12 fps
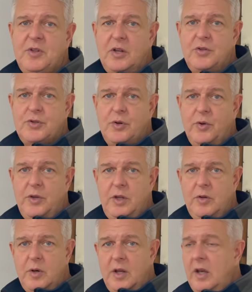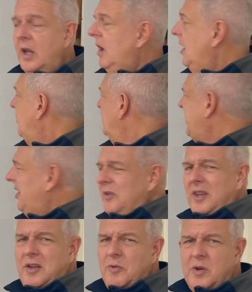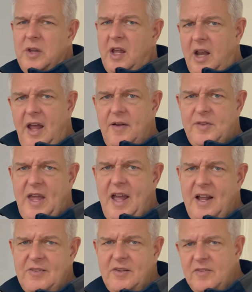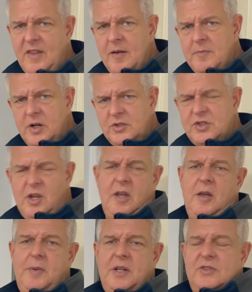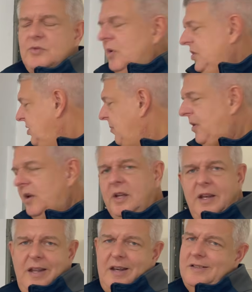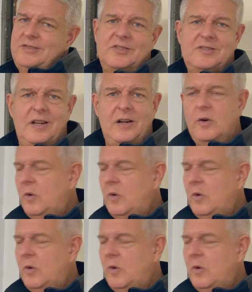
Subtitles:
to control the unit, which I don't think you're really going to have to access that much, because once you plug it in, it's just going to go